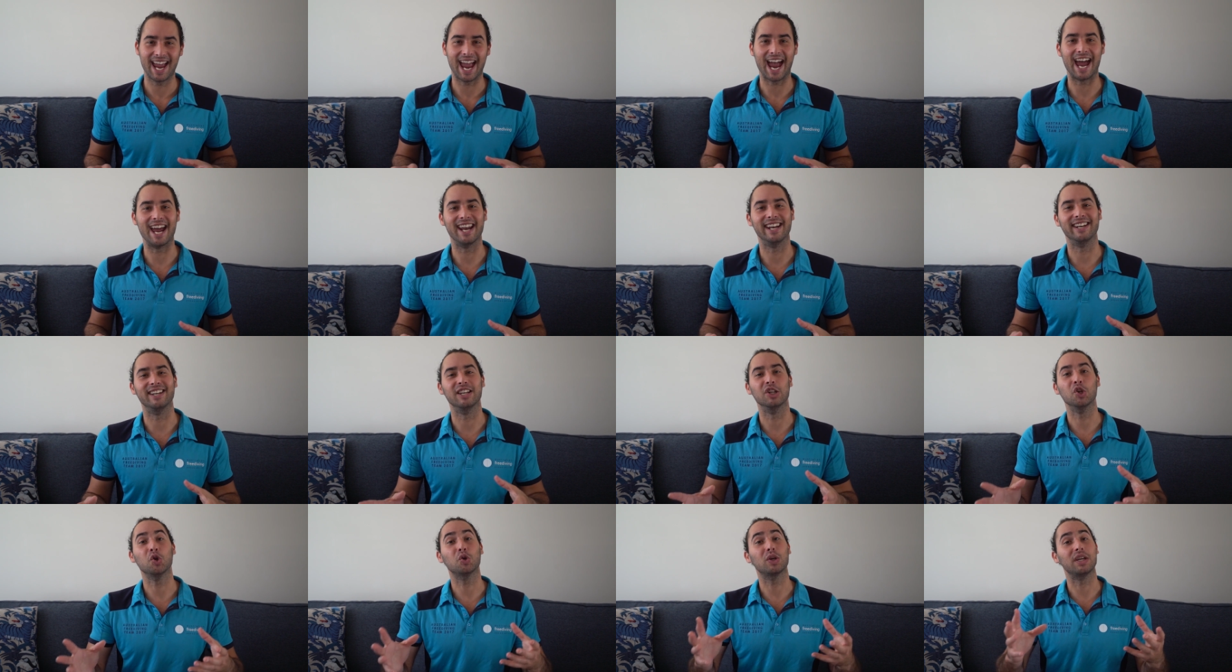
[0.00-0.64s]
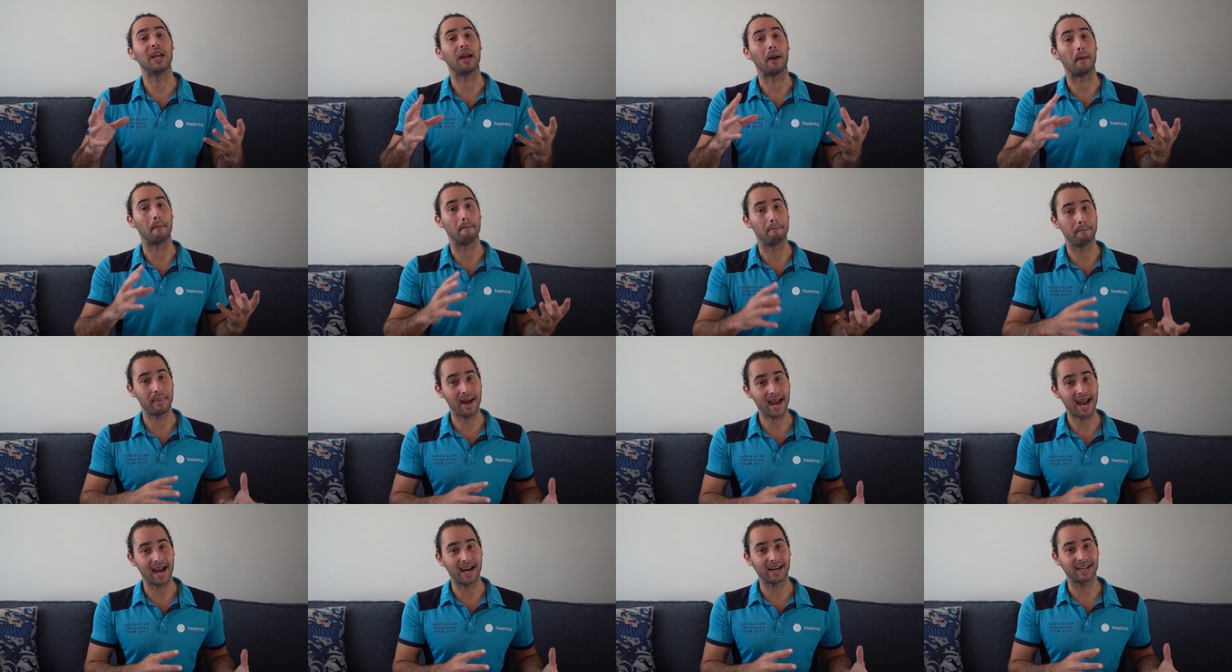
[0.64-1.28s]
And looking
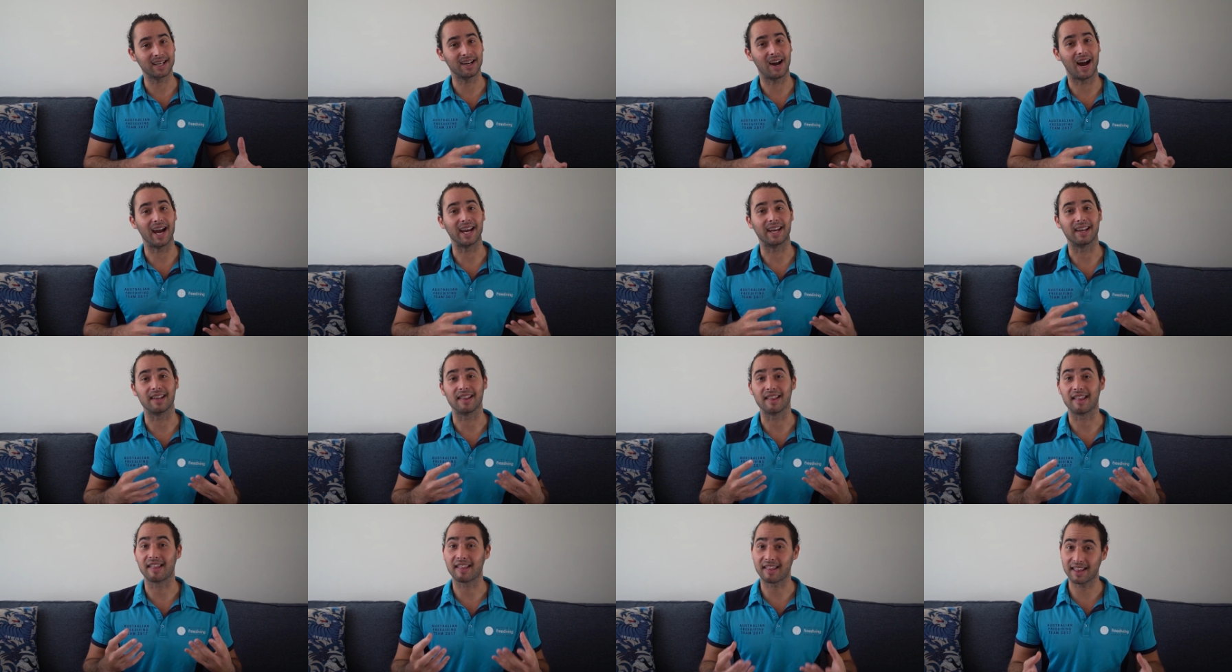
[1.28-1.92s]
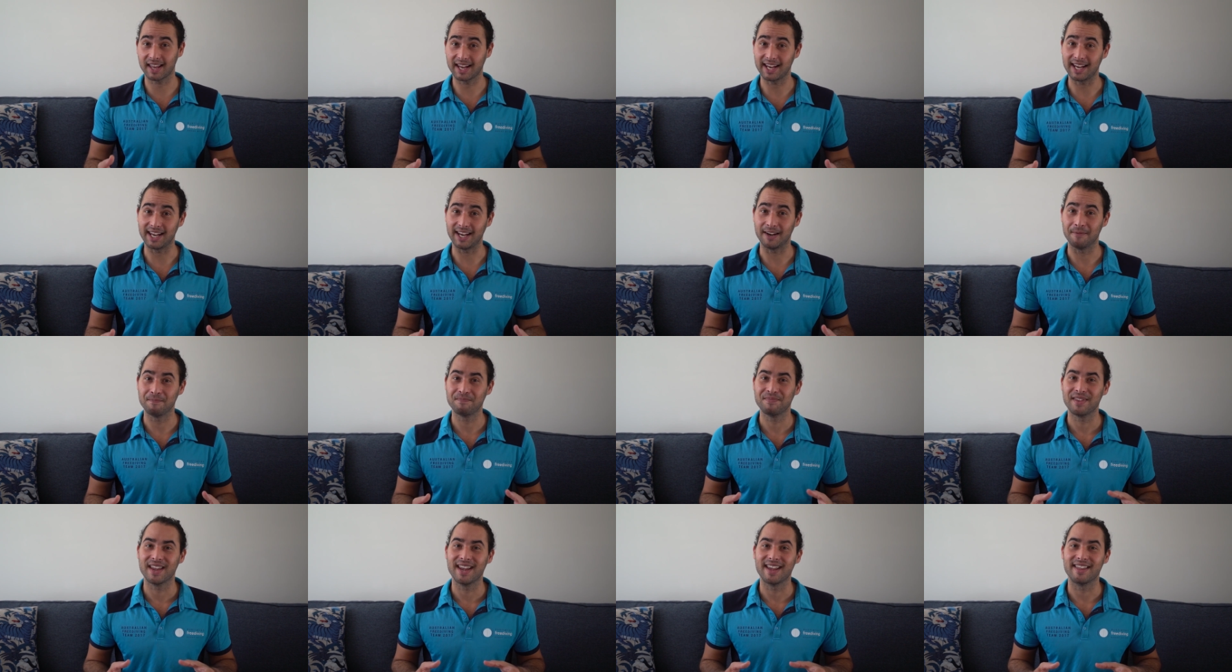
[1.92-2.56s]
back, I can
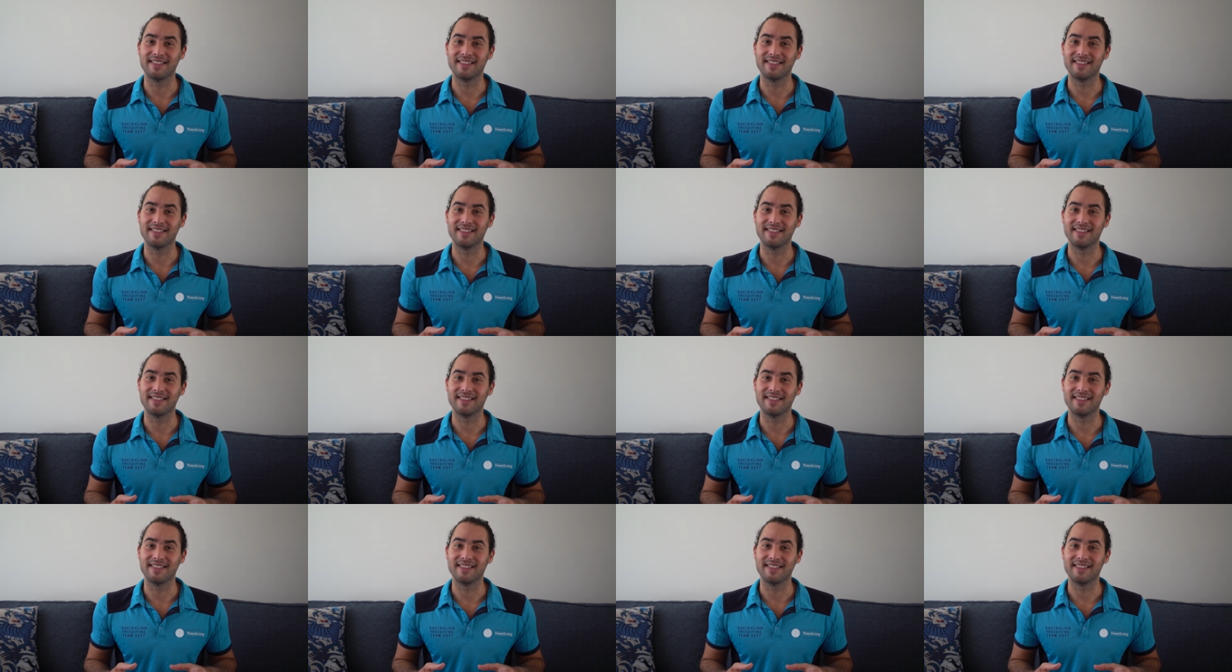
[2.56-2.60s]
see